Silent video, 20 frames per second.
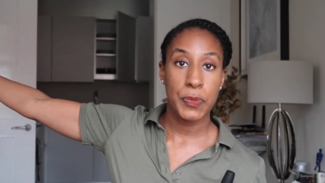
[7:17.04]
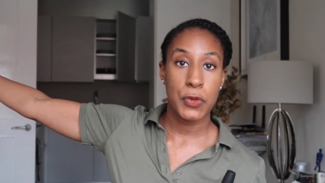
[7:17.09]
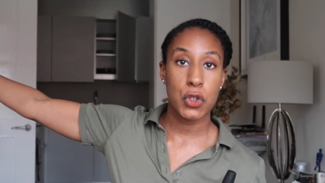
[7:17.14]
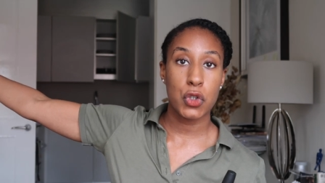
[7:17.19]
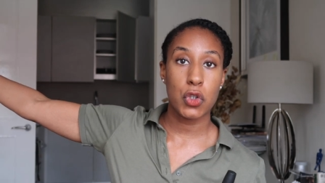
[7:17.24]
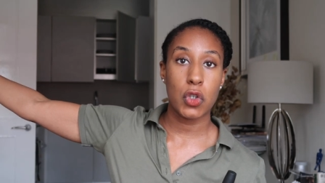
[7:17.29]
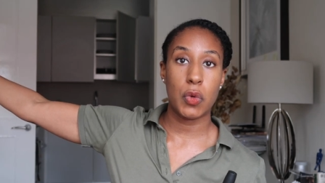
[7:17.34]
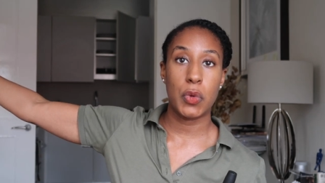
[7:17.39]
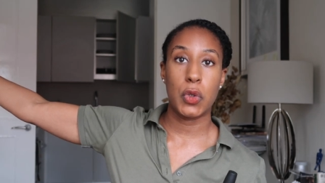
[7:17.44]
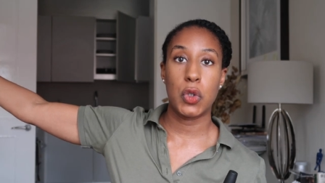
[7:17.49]

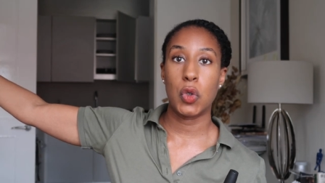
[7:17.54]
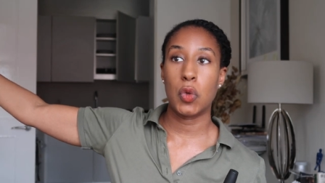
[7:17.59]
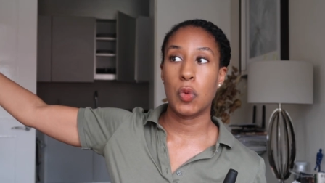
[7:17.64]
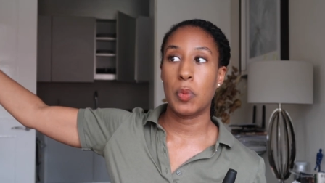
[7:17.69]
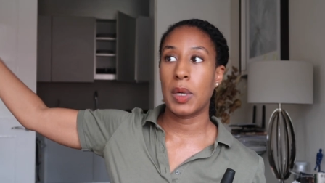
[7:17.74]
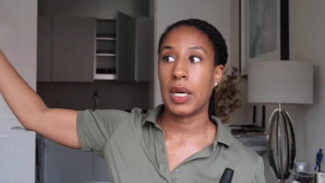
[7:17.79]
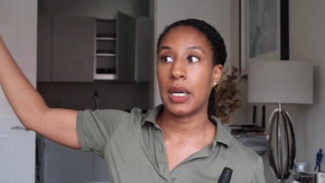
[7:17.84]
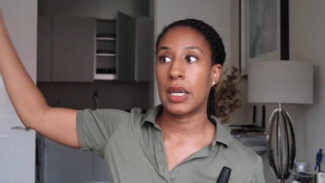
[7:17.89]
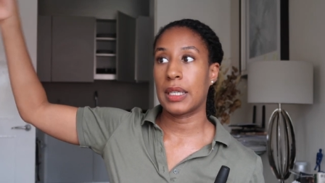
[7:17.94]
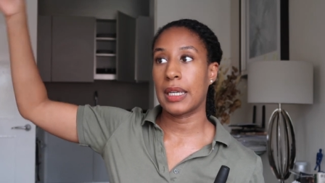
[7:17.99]
show you
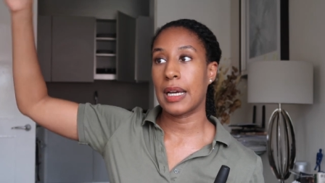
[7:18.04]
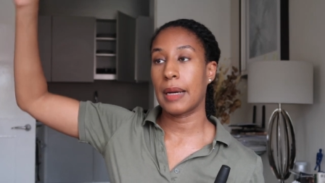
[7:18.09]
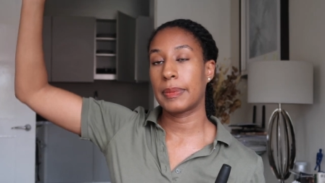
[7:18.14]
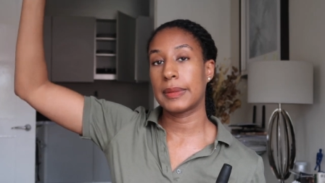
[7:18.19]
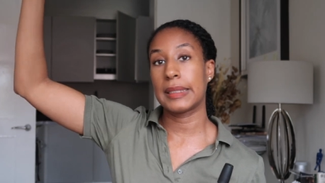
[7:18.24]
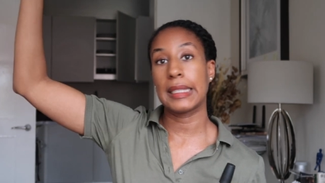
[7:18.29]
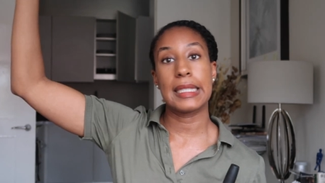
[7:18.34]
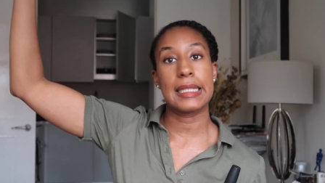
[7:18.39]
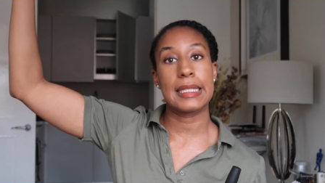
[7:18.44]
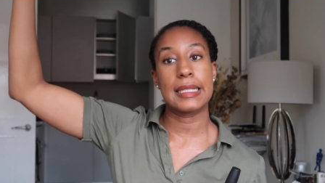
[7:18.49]
my
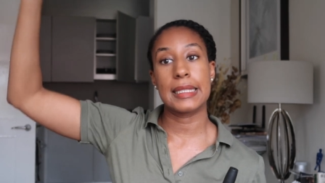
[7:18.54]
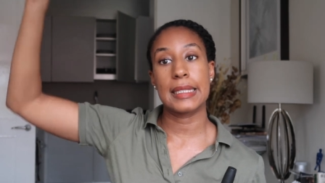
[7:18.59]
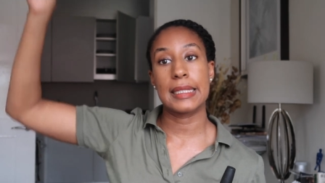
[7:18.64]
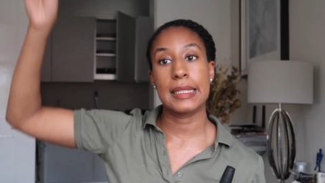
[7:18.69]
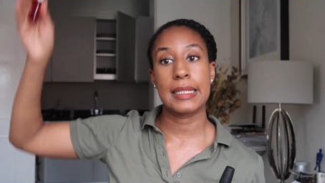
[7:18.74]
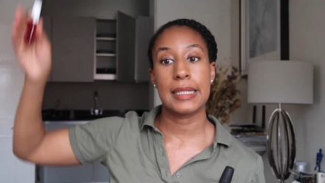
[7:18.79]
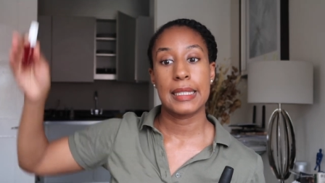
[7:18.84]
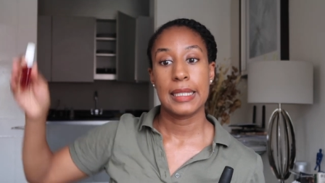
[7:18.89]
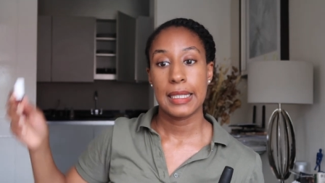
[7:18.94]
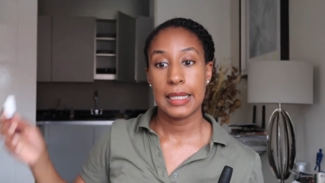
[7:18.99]

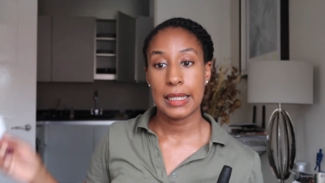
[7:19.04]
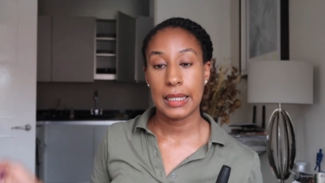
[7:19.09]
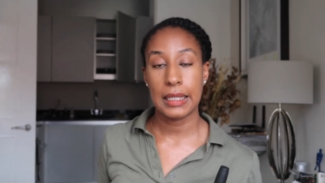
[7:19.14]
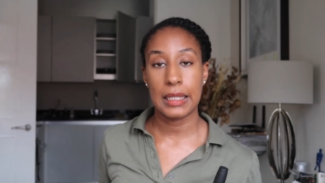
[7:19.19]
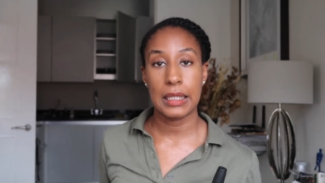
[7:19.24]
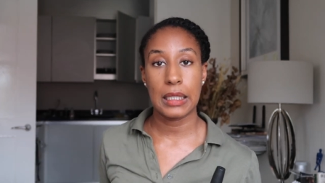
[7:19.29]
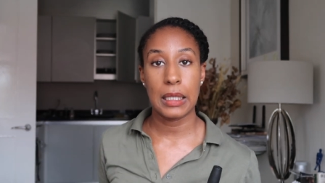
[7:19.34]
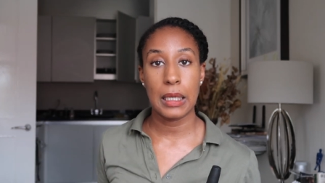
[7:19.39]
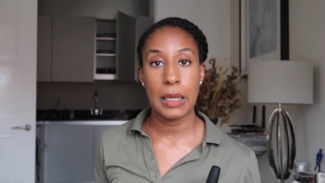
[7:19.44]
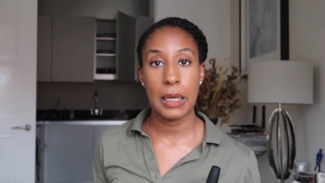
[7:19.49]
updated
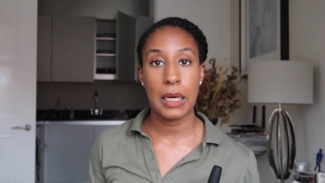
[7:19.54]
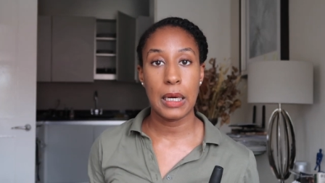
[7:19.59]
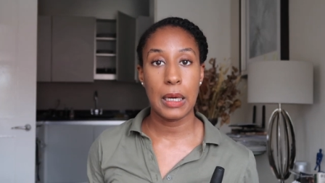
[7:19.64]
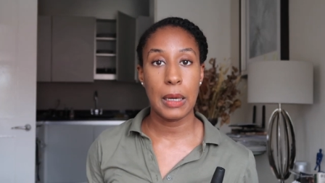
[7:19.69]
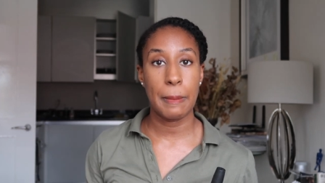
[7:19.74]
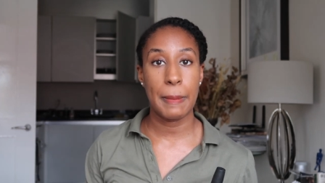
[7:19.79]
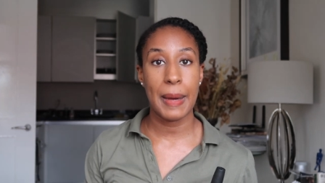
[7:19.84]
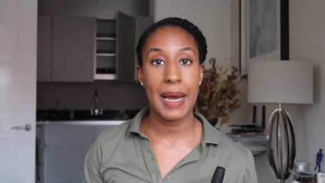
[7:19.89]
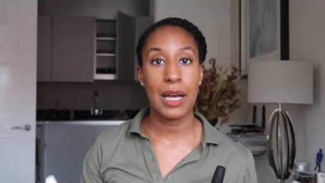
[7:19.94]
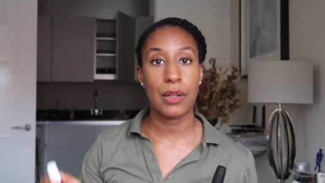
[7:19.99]

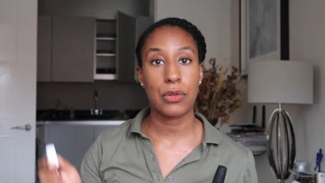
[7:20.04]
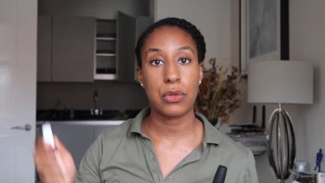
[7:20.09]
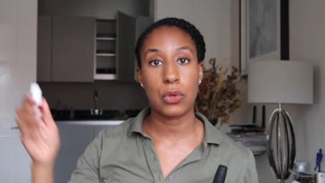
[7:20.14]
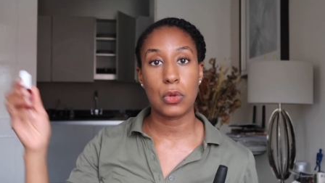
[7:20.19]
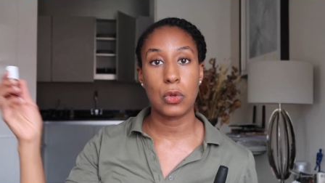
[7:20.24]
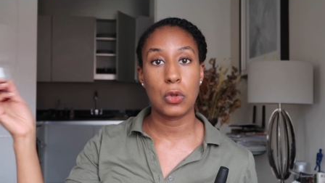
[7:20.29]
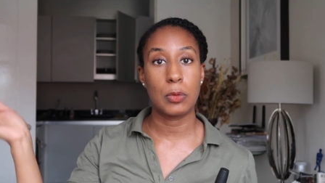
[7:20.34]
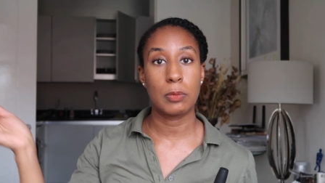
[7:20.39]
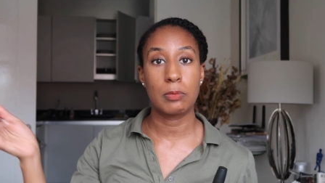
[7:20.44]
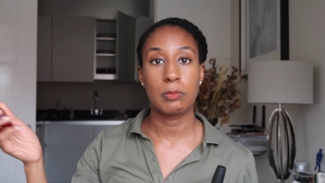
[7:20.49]

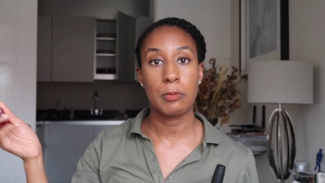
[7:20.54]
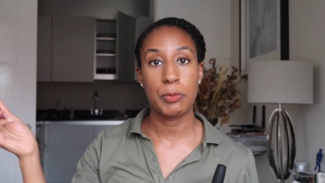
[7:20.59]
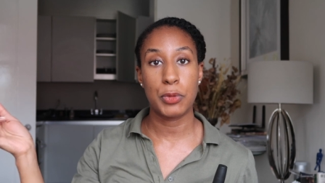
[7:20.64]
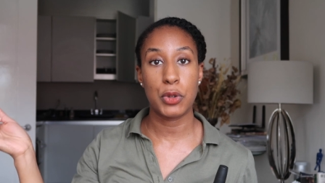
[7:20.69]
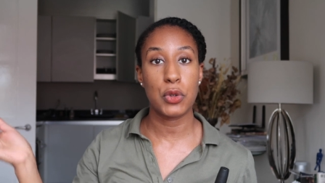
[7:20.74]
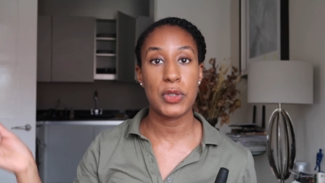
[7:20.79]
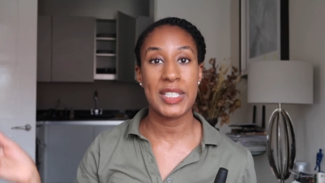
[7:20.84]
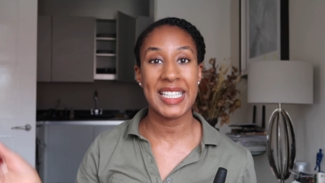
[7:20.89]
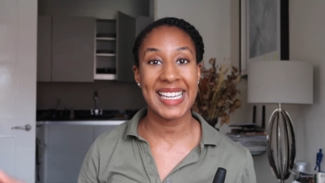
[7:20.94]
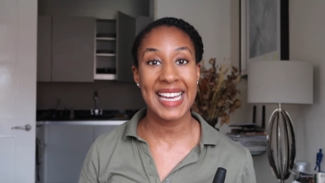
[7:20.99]
bathroom
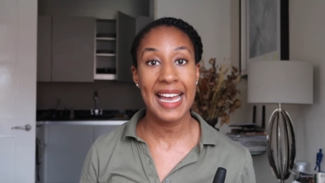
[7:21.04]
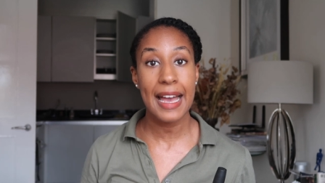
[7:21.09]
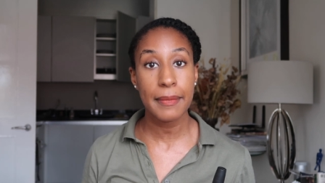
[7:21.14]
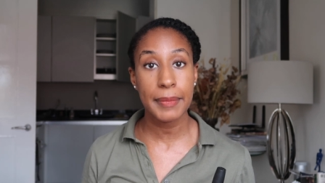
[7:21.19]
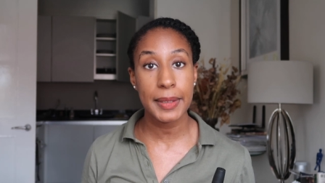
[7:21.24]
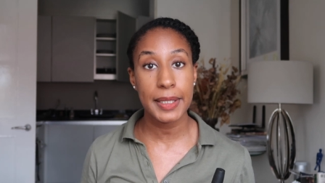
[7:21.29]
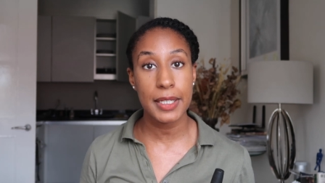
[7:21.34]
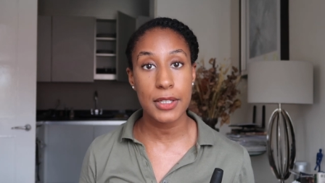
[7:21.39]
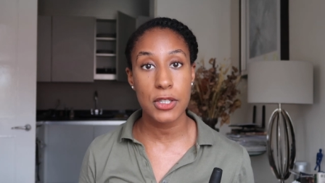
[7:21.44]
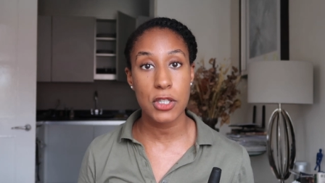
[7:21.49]
beauty
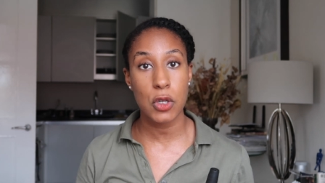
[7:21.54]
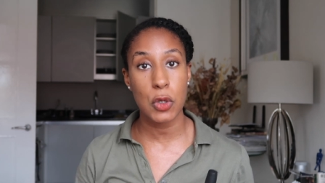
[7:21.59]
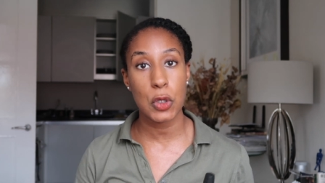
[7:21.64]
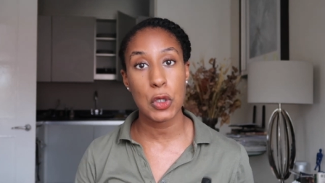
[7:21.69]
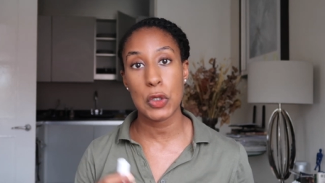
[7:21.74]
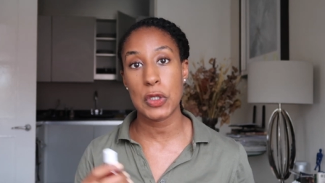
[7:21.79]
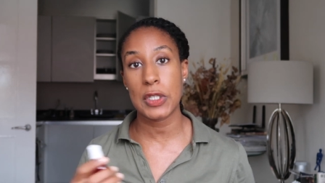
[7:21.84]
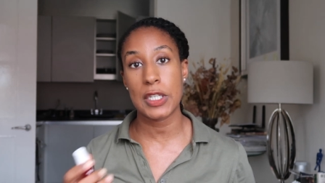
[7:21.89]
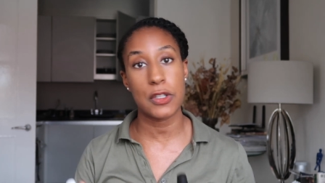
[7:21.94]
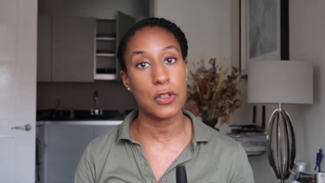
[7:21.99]
cabinet so
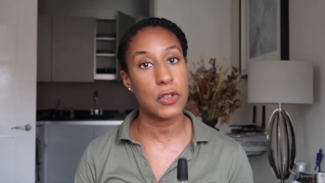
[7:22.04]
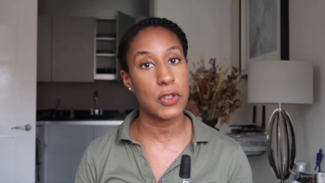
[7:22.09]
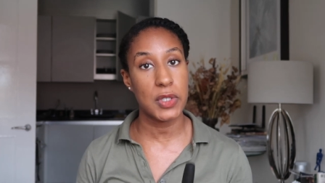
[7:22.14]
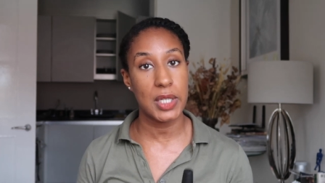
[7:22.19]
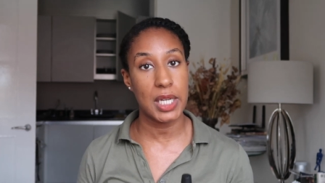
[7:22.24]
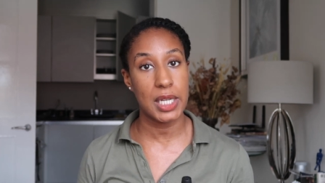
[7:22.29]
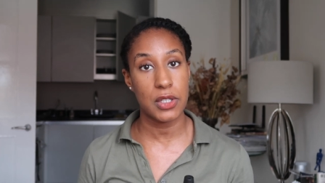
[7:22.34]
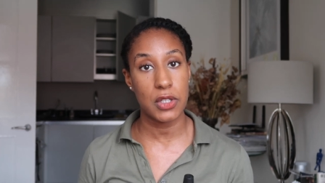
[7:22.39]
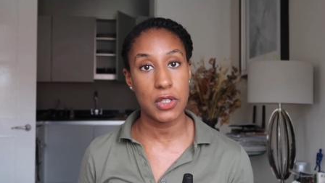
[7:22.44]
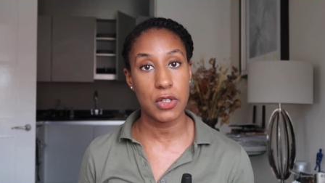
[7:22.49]
you see the
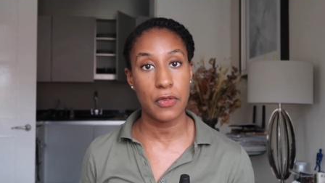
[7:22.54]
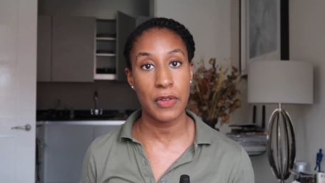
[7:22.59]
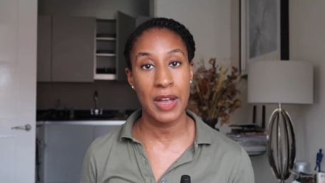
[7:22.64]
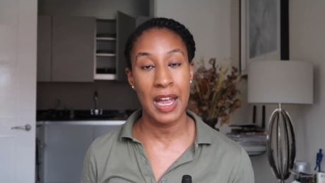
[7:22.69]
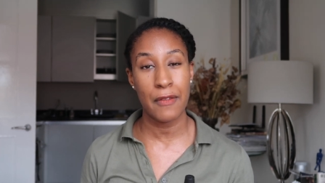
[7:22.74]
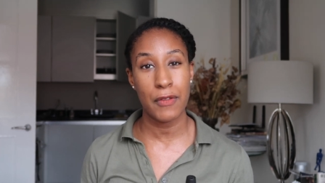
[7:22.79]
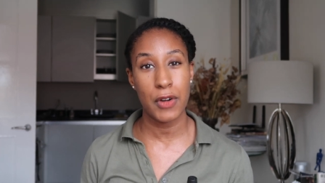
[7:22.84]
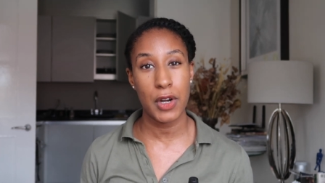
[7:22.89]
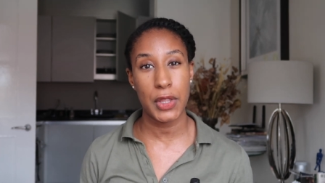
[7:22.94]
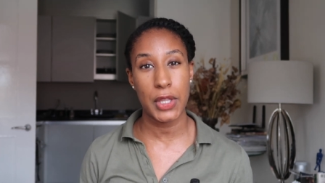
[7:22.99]
status of
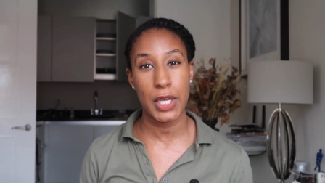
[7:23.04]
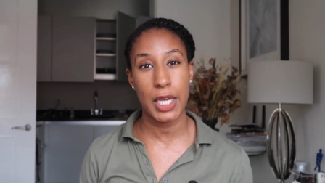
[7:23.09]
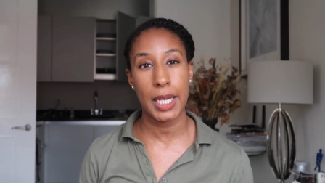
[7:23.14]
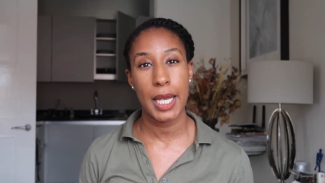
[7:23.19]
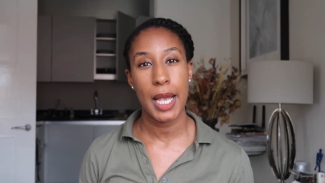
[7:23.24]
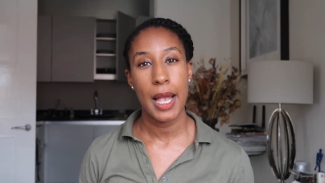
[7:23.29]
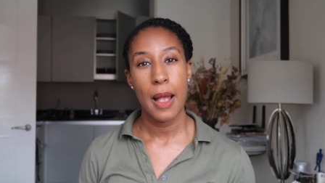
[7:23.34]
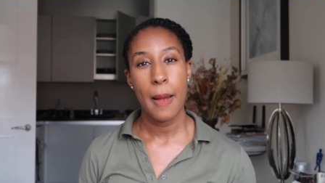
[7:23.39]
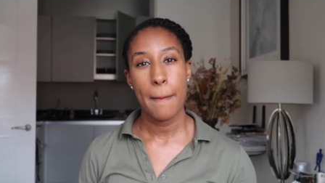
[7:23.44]
everything,